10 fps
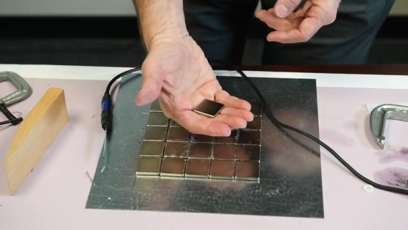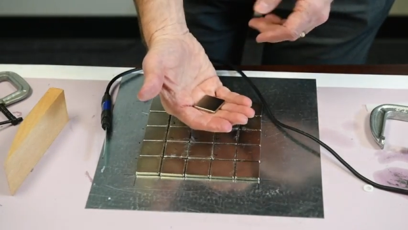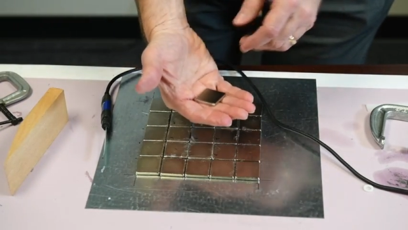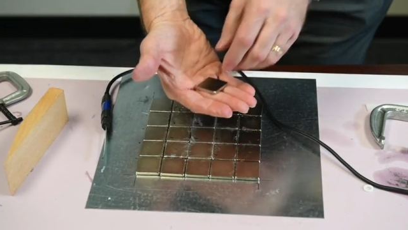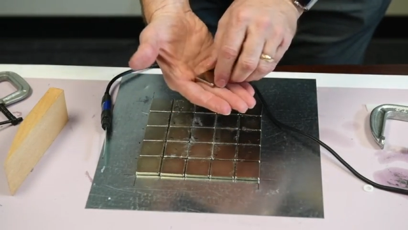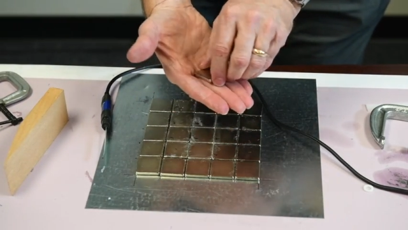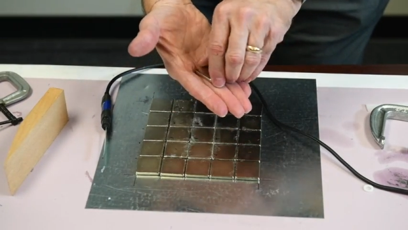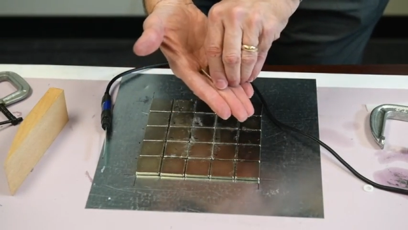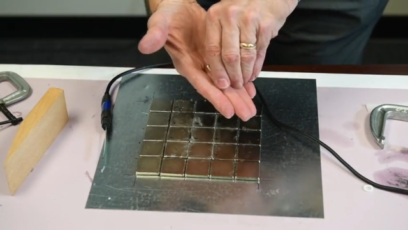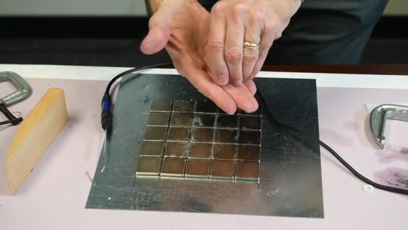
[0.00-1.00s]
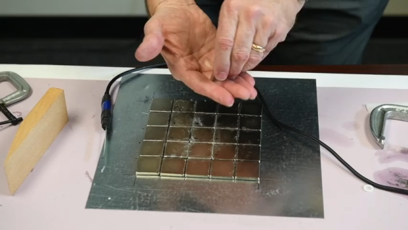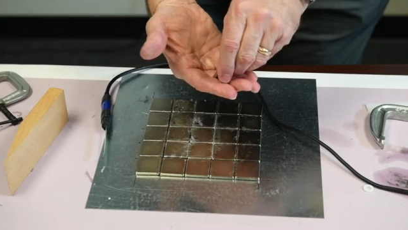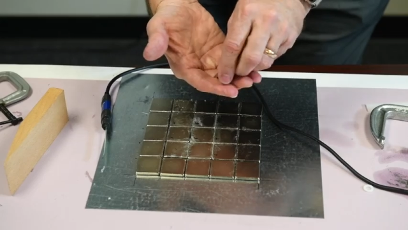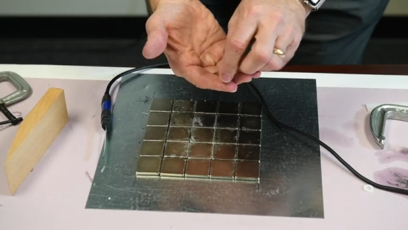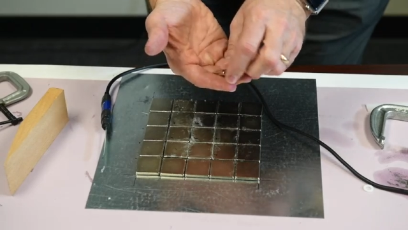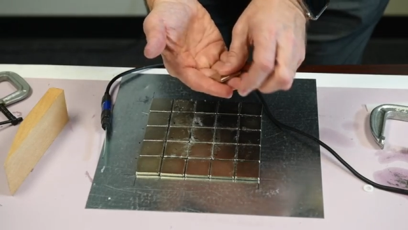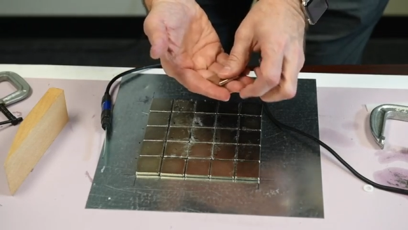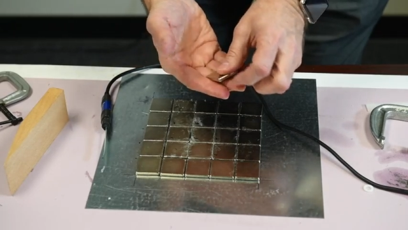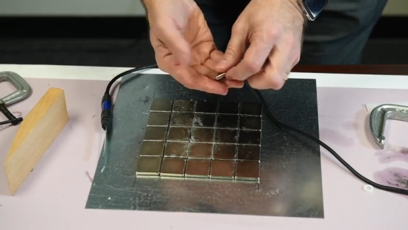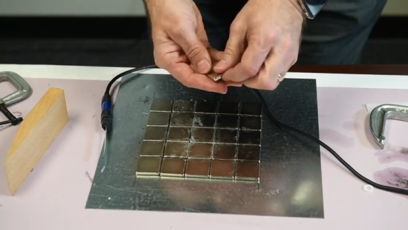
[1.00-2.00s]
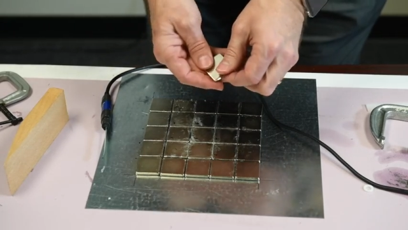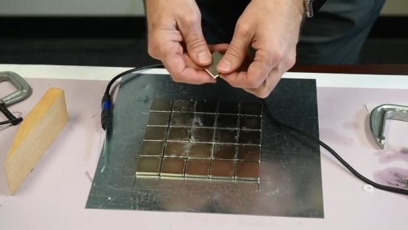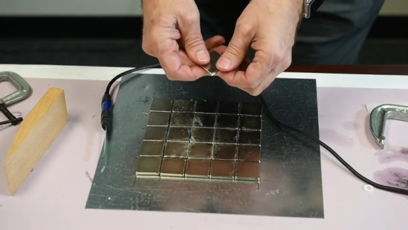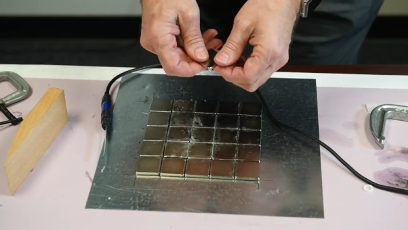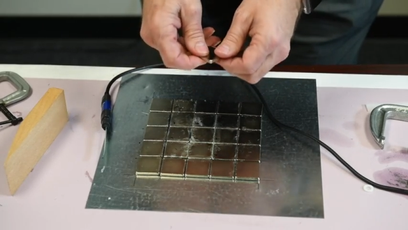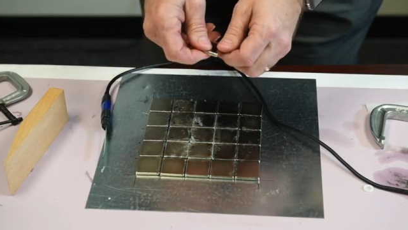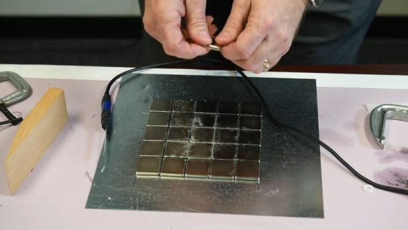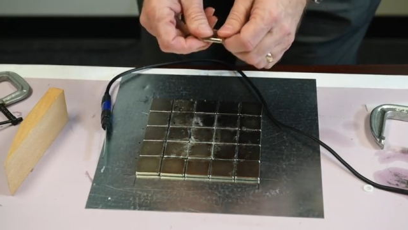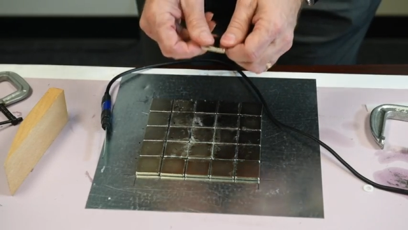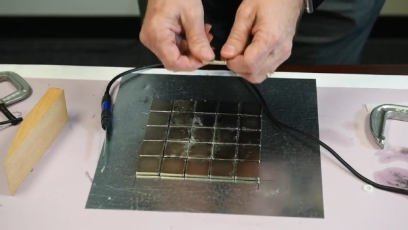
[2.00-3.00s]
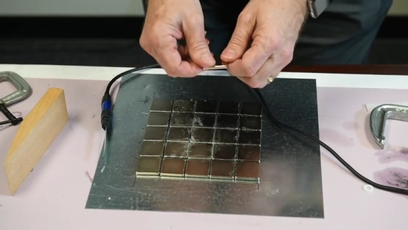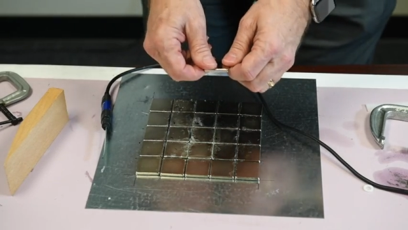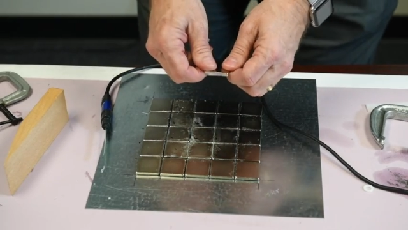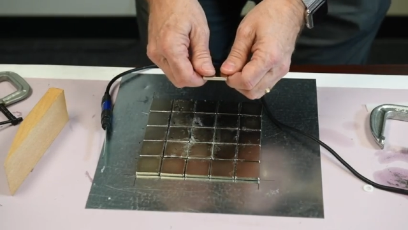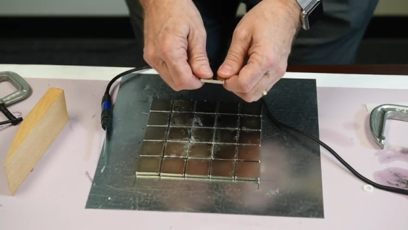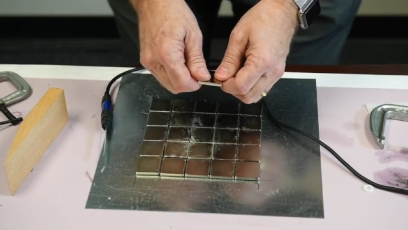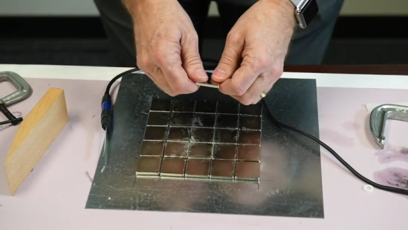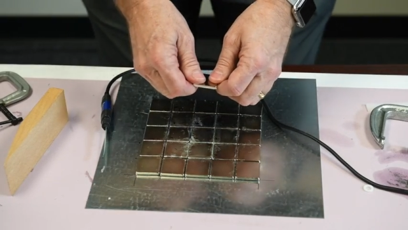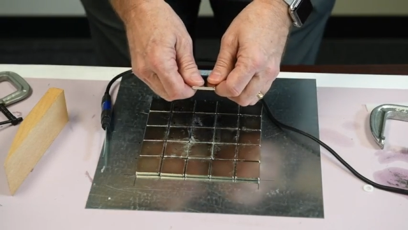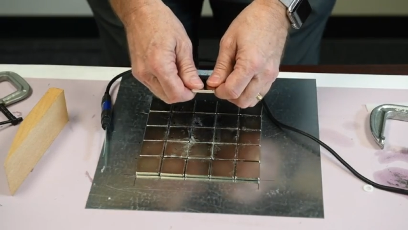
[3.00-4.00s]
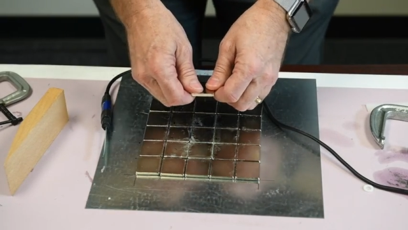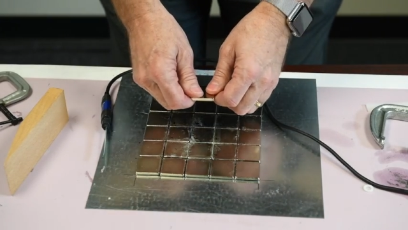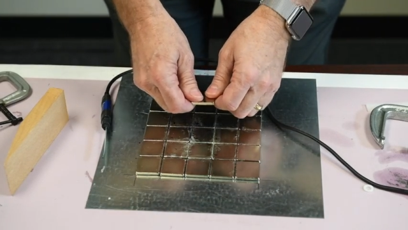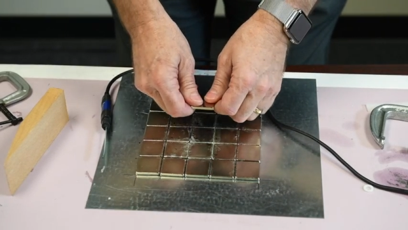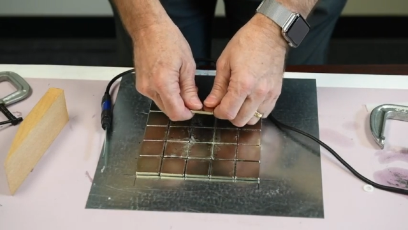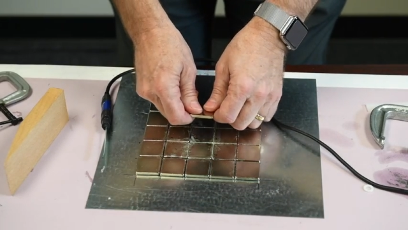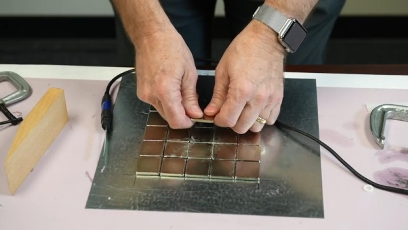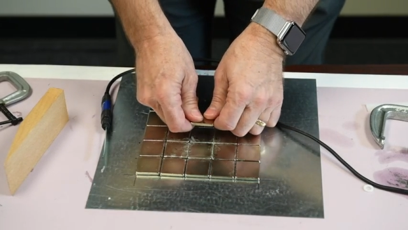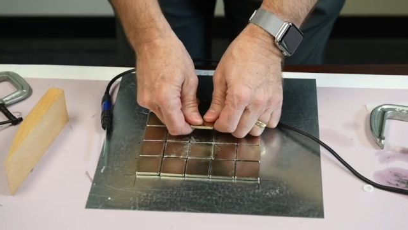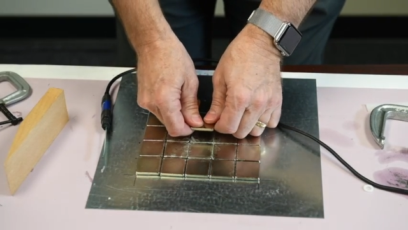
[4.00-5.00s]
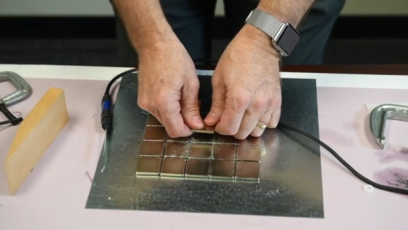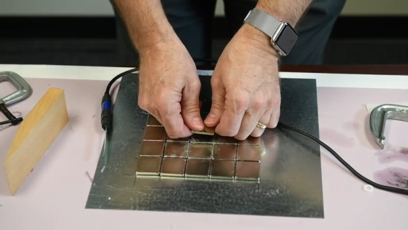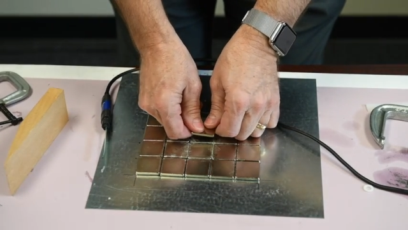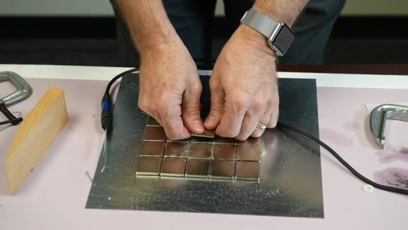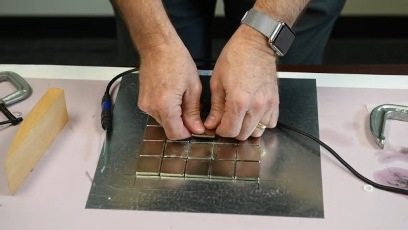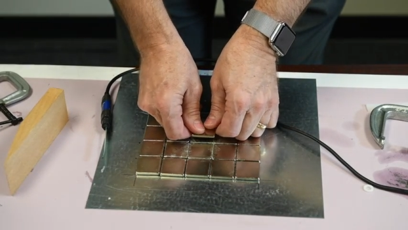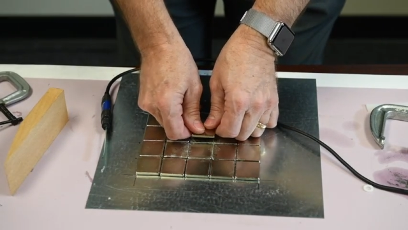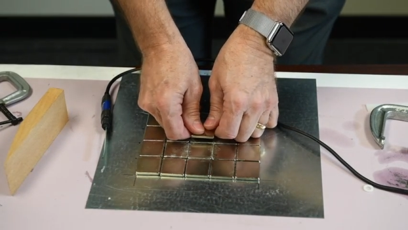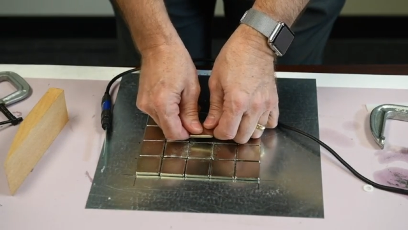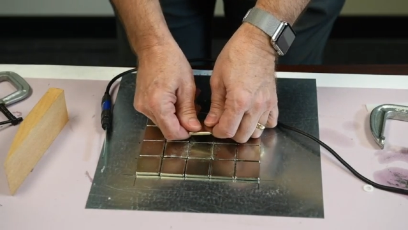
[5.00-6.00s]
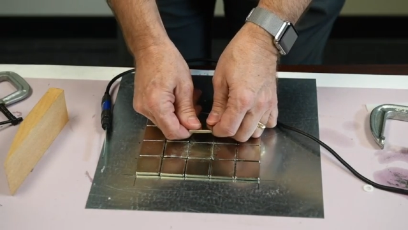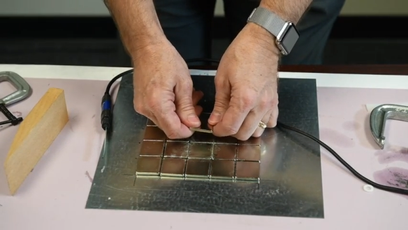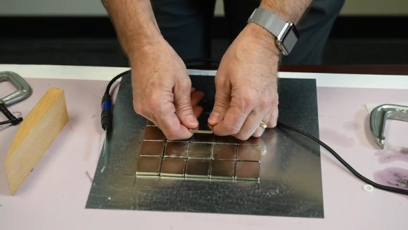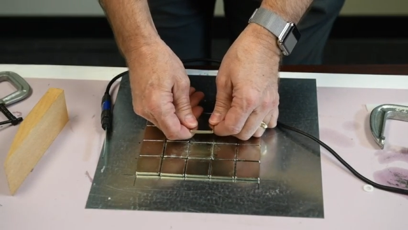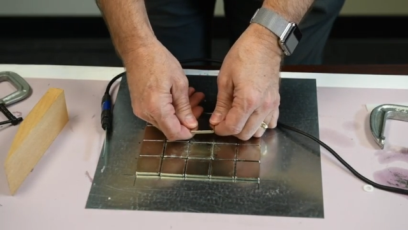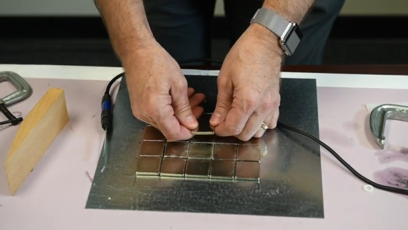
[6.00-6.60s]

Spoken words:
Nobody's mouth can be seen.